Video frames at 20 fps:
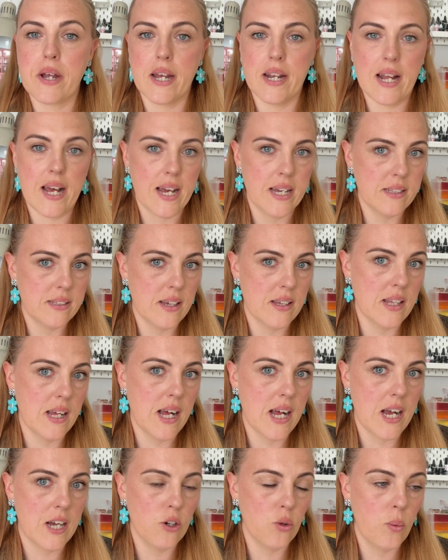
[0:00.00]
an idea that
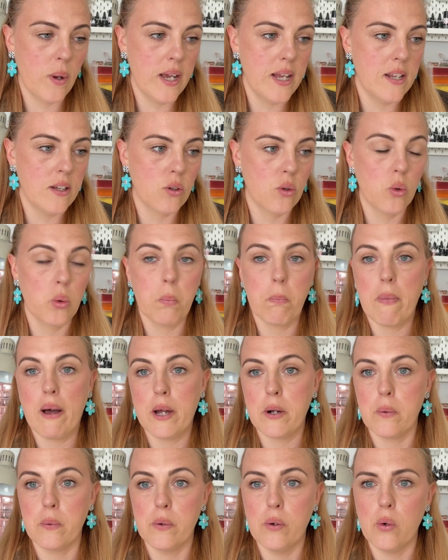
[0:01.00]
I had a while ago? I
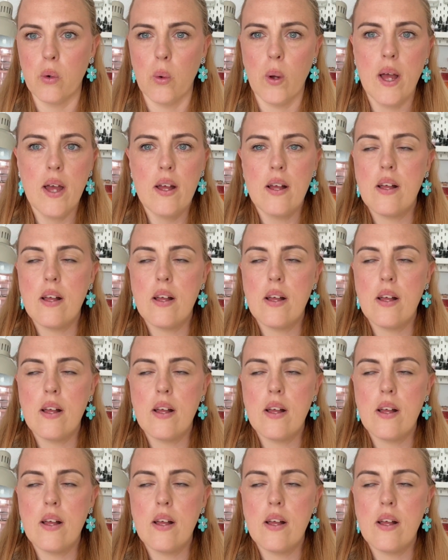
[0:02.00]
don't know.